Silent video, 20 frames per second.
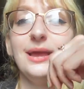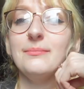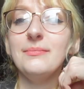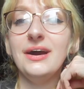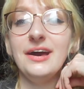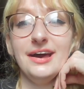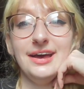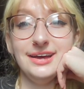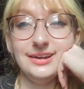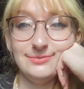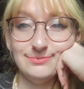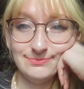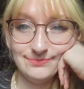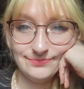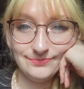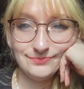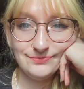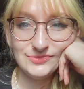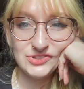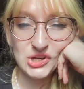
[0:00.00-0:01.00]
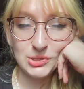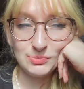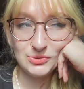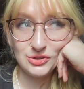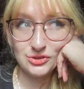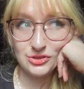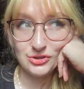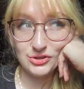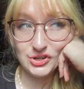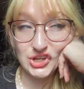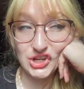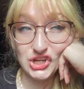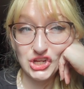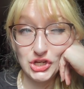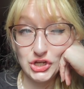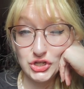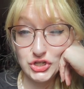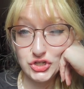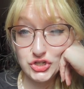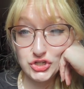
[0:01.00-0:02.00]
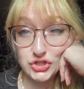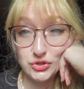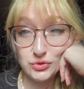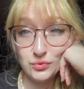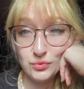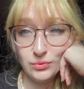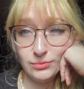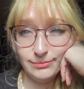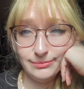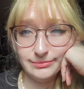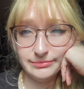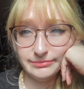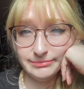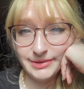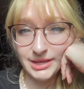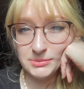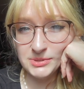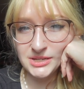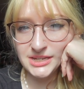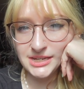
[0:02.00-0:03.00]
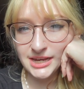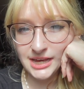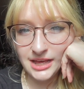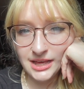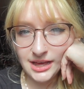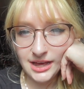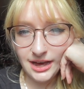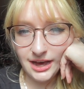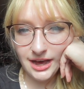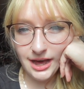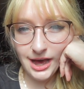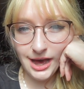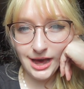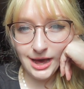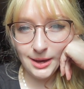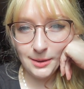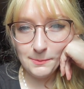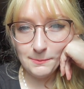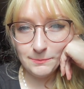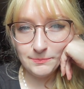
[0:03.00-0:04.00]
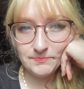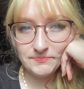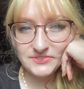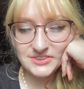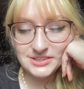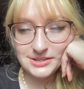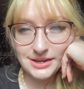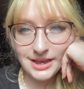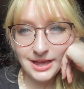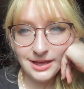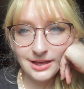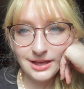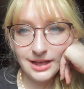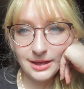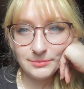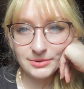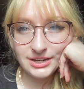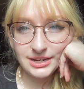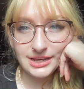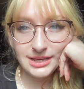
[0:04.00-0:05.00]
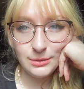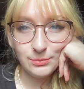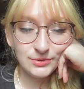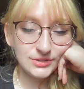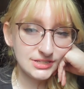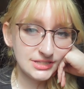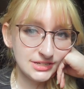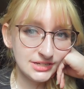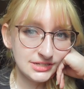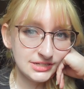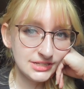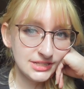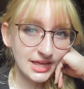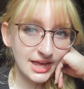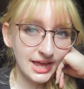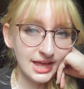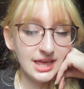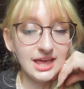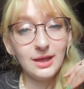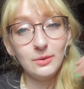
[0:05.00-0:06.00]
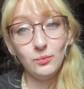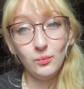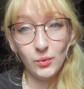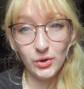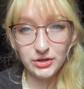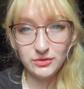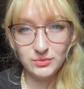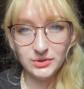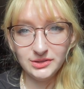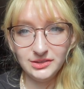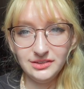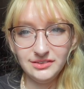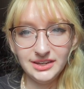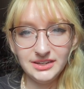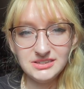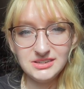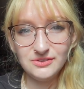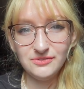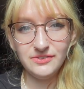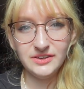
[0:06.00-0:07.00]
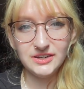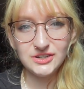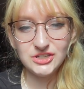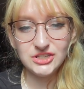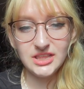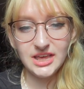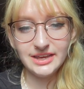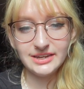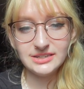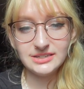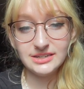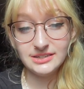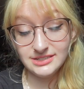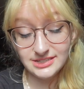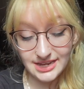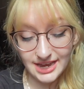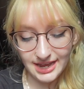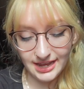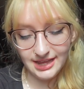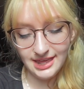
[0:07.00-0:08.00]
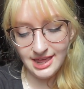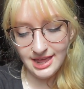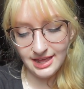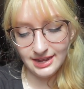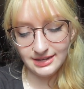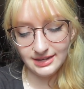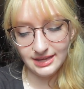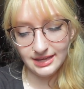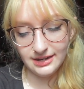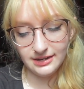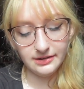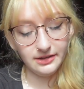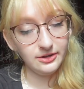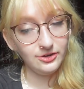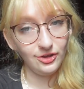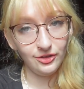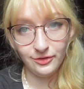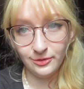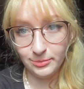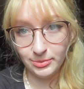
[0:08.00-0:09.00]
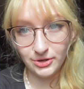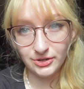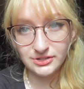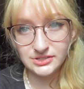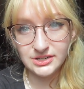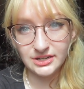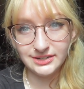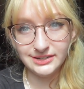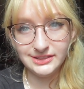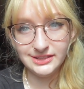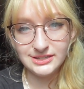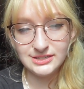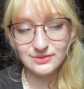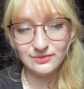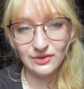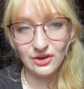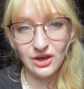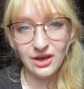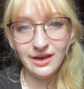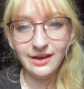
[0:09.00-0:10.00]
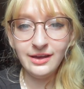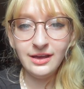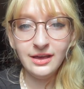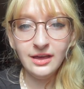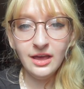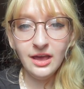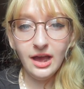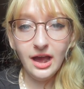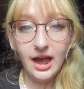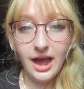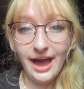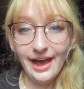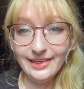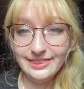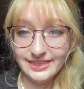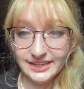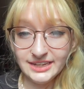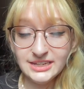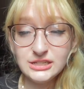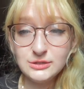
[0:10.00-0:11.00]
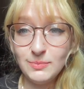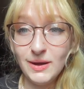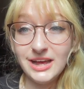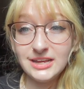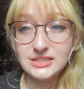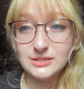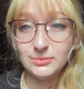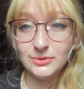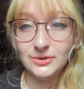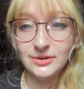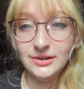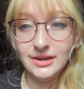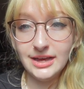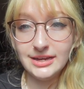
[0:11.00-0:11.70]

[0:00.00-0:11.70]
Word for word: I'm on chapter 32 maybe. Um, so yeah, I'm going to keep listening to that. I would really like to finish that today and get another book done in this vlog. I think it's possible.